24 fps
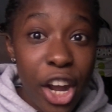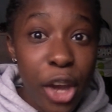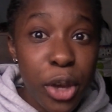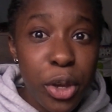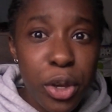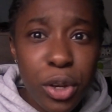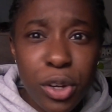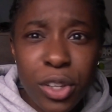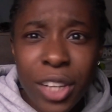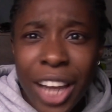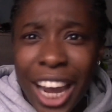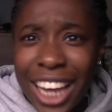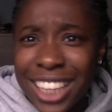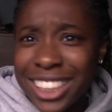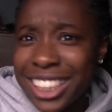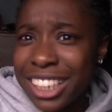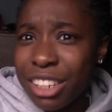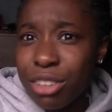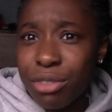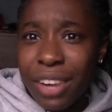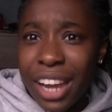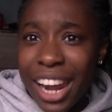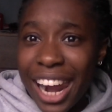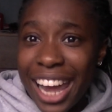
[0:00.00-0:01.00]
know you guys
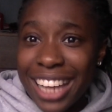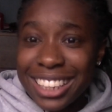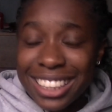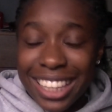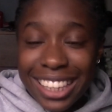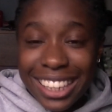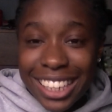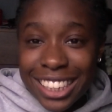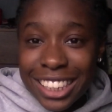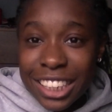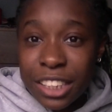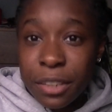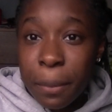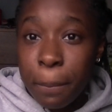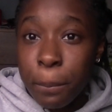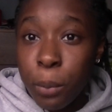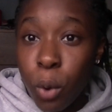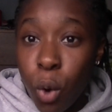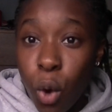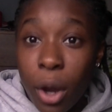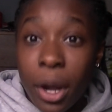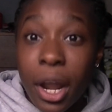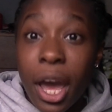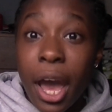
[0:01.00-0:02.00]
didn't realize that this is
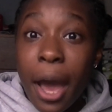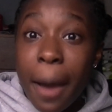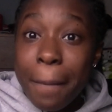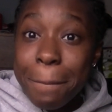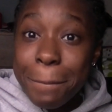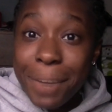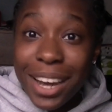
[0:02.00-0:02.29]
important,